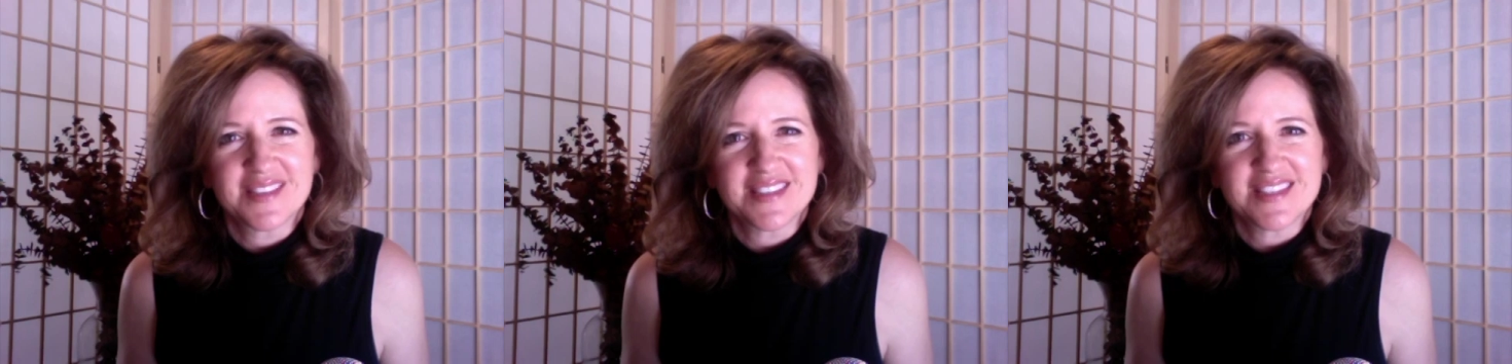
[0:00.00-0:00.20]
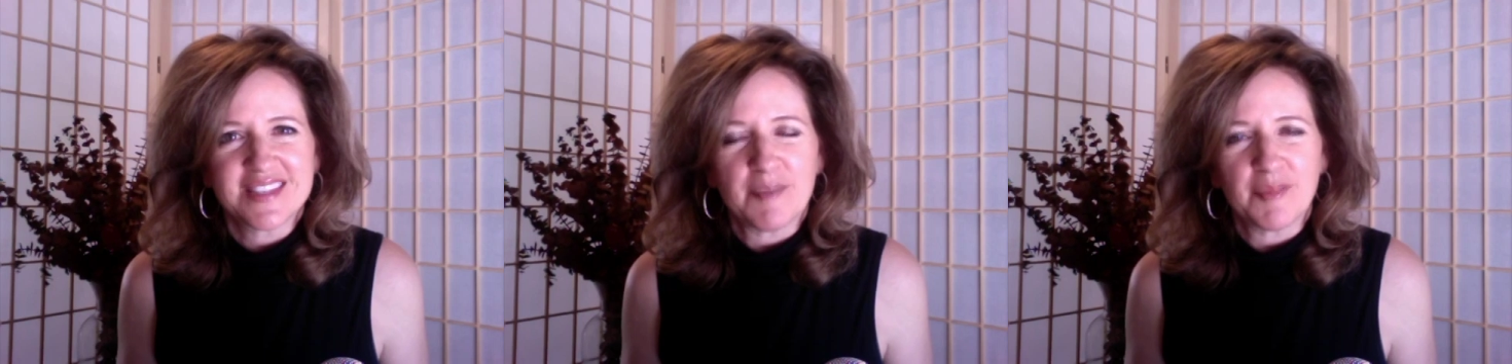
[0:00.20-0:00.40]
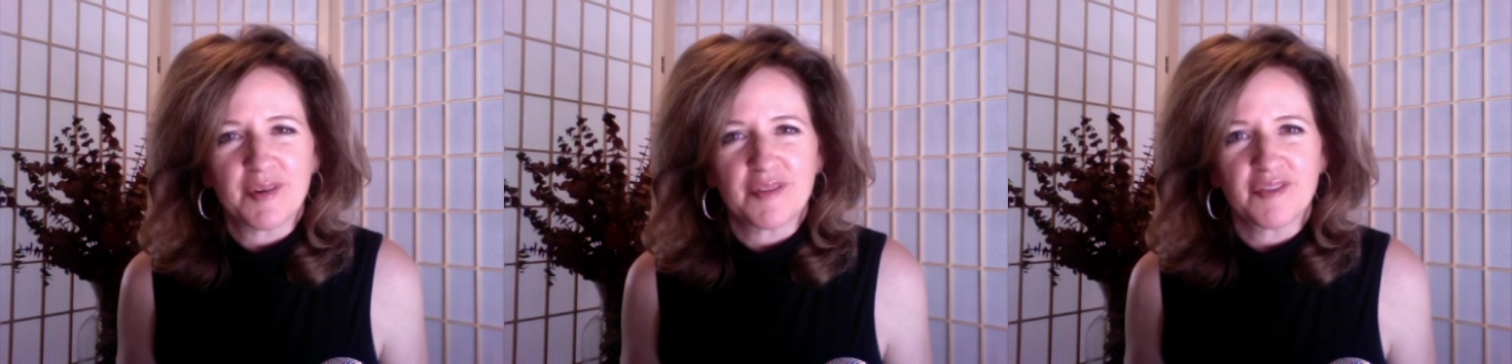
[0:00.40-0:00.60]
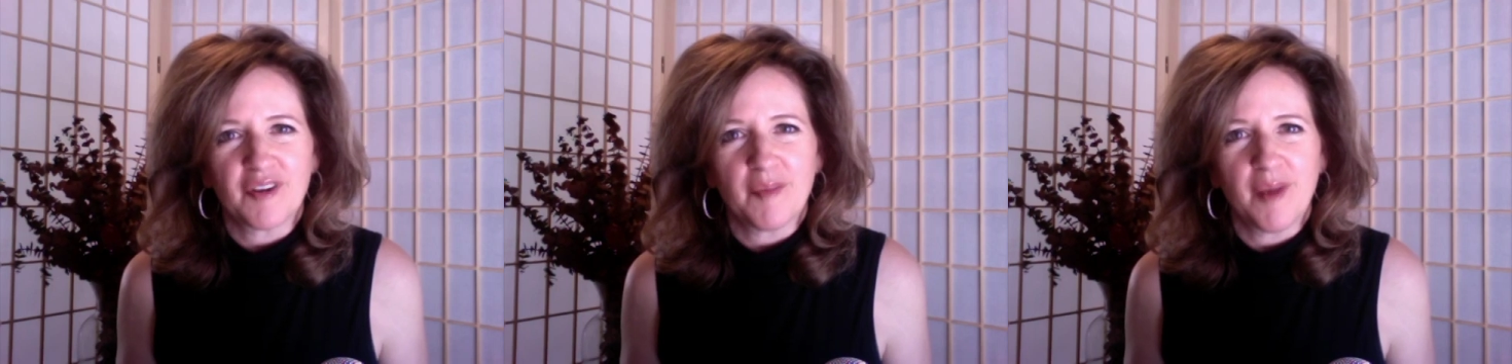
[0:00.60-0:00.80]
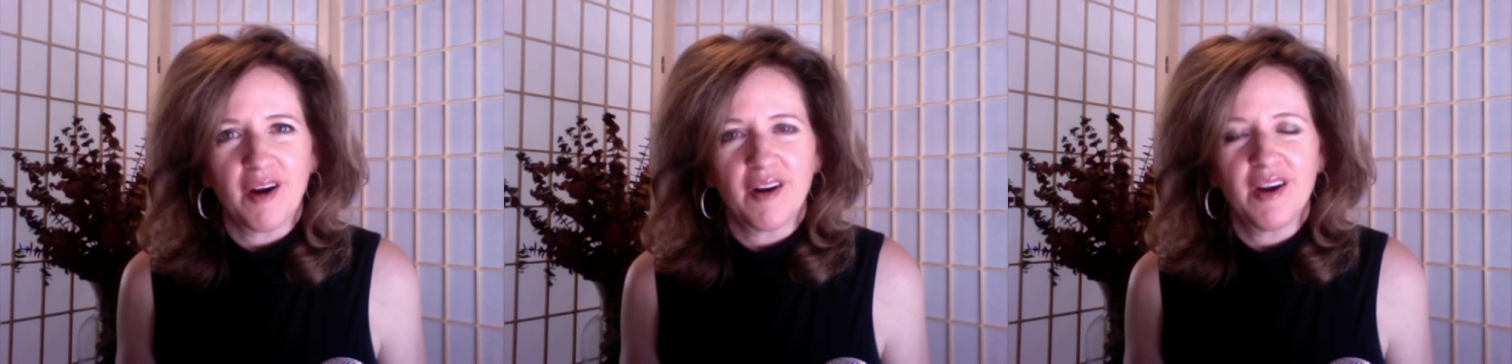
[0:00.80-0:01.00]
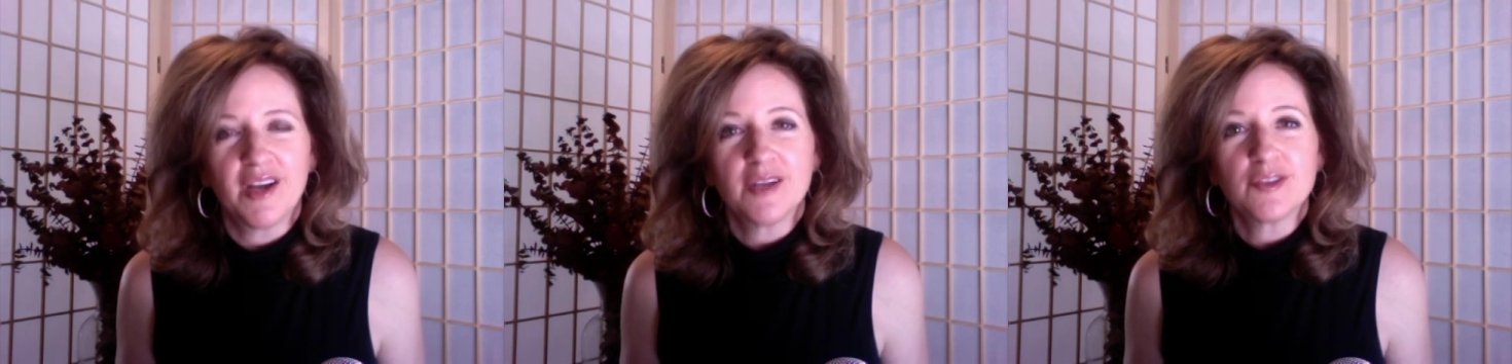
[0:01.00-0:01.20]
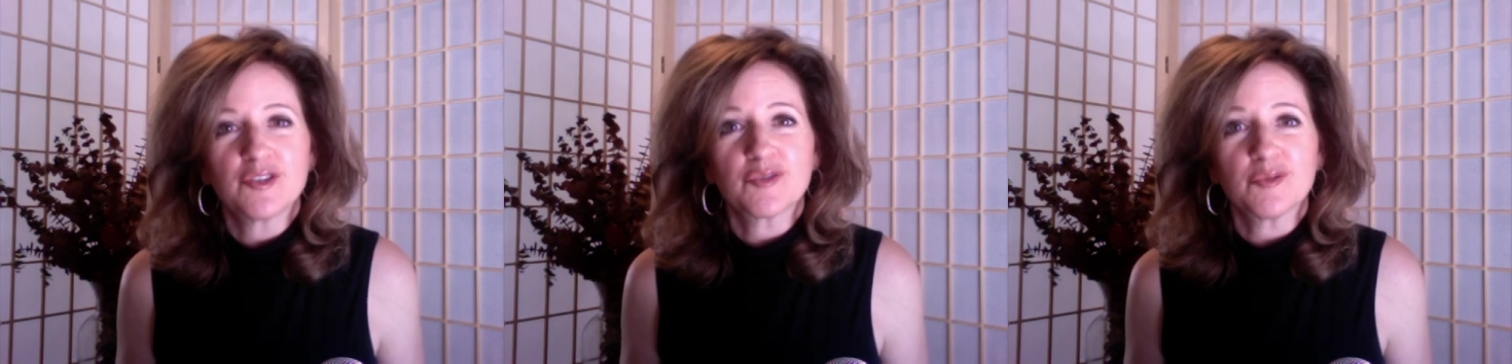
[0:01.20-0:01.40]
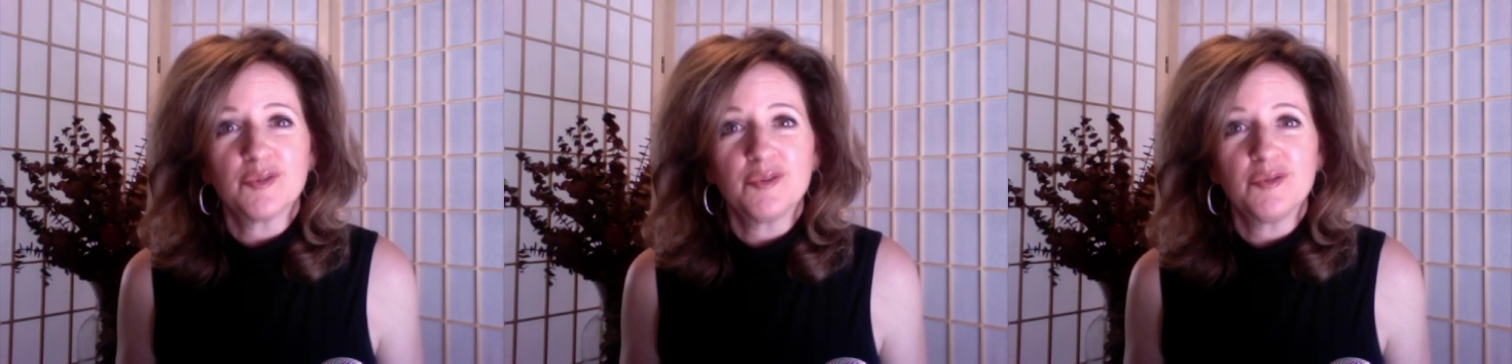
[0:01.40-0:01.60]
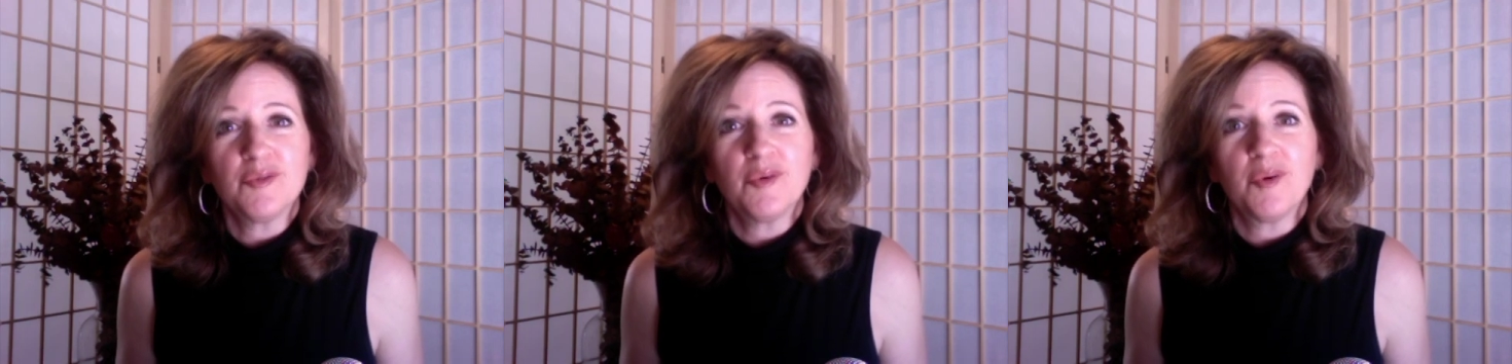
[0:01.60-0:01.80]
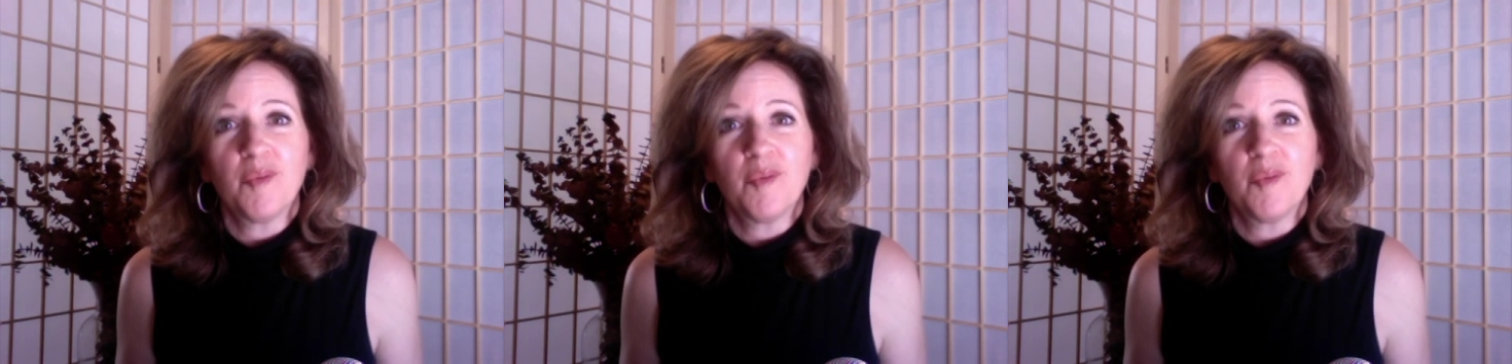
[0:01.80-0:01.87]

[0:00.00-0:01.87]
separate from our true